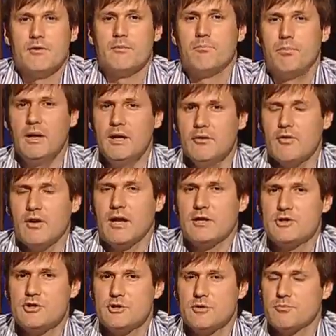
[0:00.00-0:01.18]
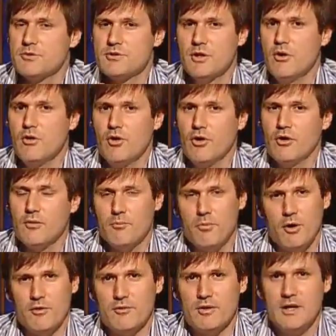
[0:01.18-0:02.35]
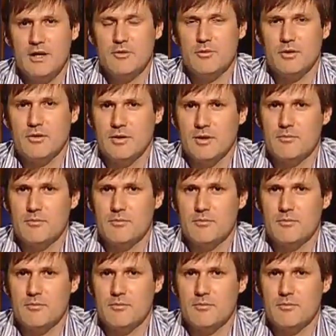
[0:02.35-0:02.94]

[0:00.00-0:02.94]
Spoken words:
The billing relationship is no longer part of the network.